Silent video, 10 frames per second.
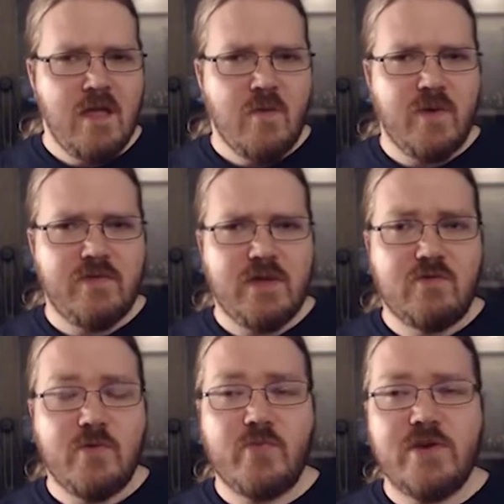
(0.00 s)
When the
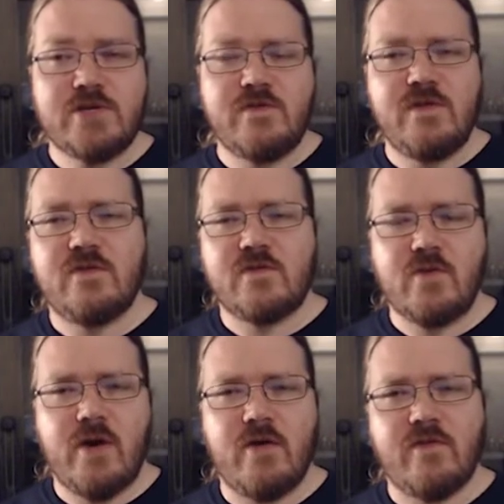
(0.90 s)
group reached the
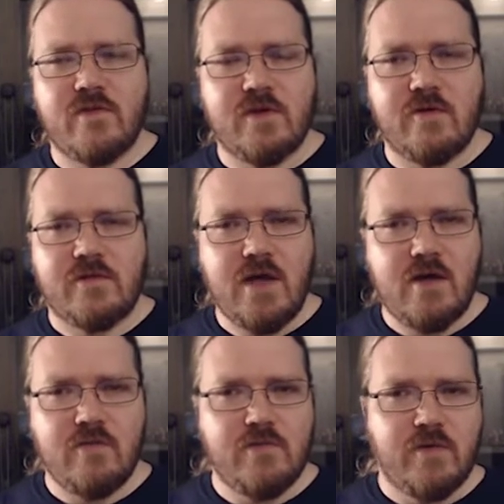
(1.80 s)
square at the center of
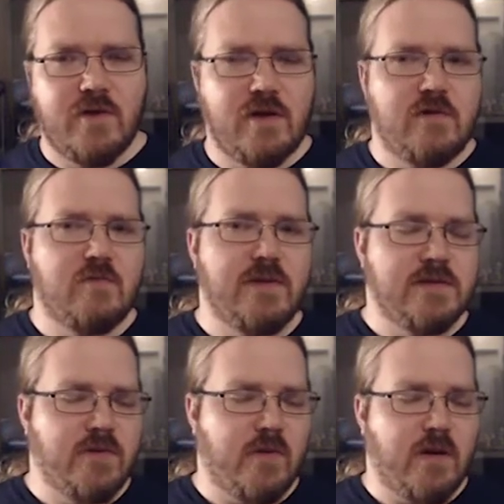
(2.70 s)
town, they ran into
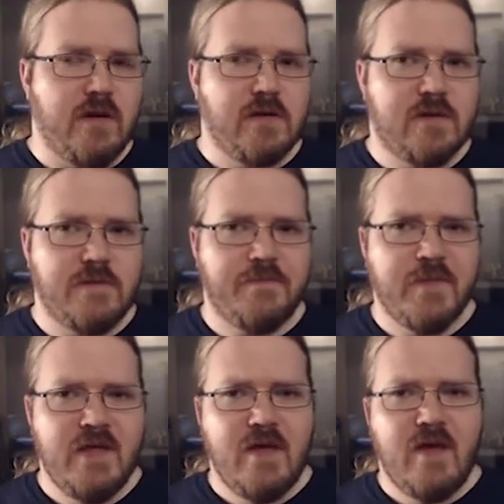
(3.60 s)
Beldora, and
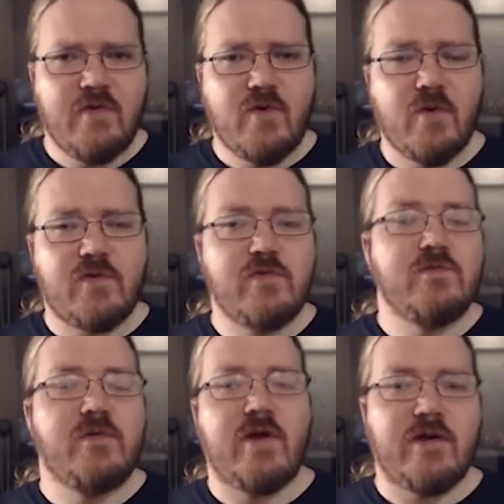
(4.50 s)
of course
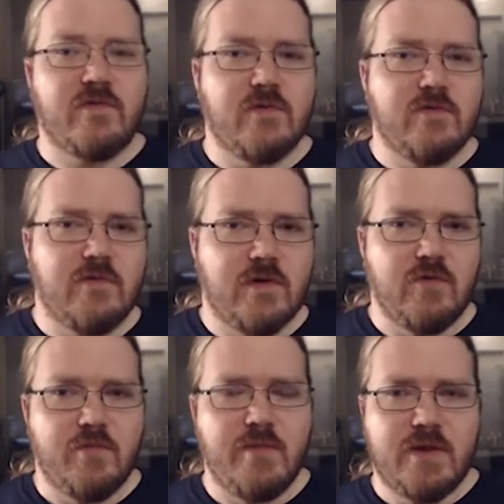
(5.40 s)
soon thereafter the
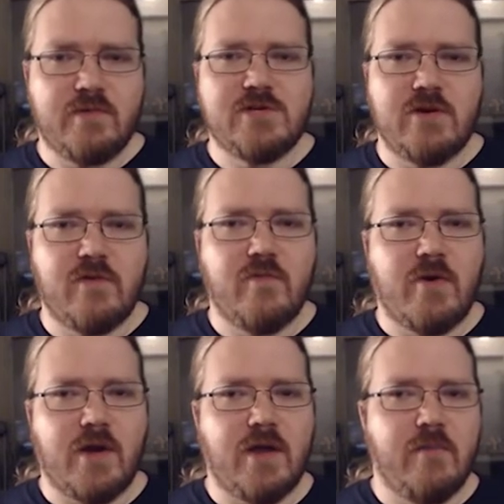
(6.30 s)
group met Sheriff
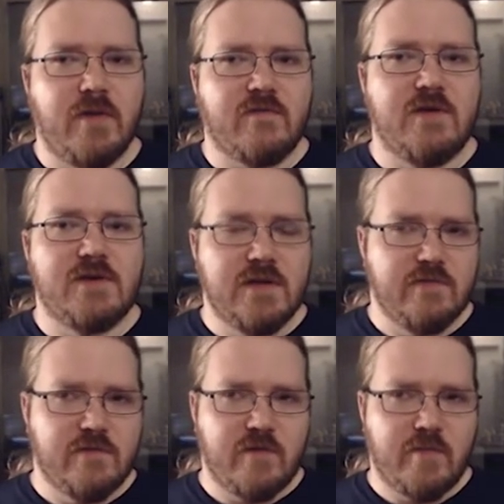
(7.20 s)
Markham as they
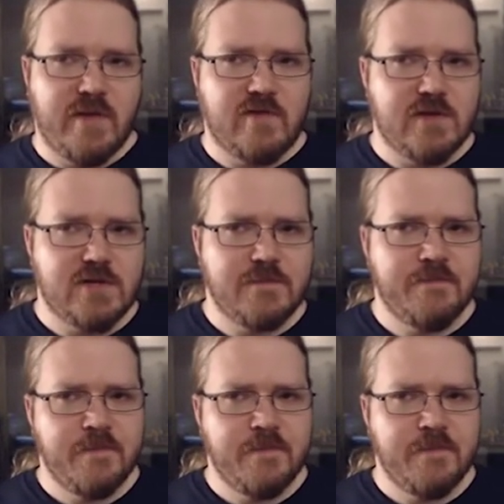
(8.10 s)
delivered their message.